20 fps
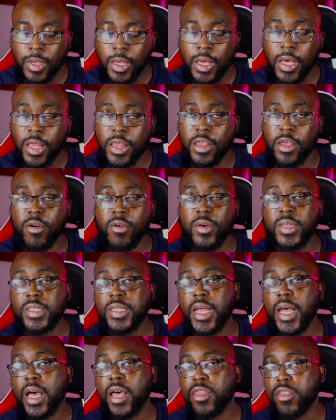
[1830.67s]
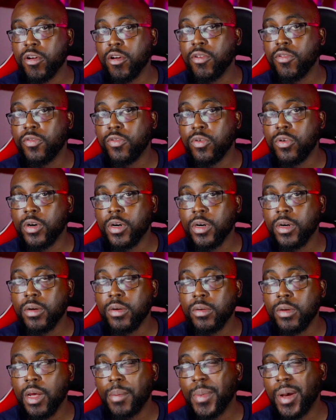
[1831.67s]
there is now, therefore,
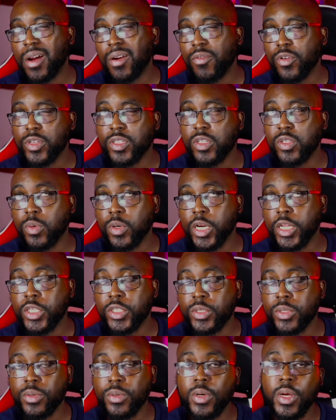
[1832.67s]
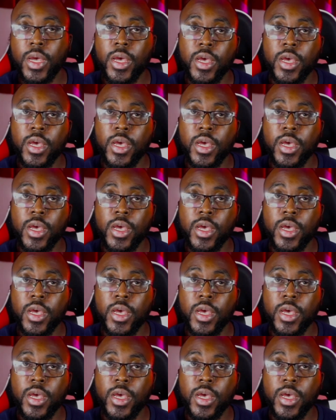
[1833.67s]
about verses 1 and 2,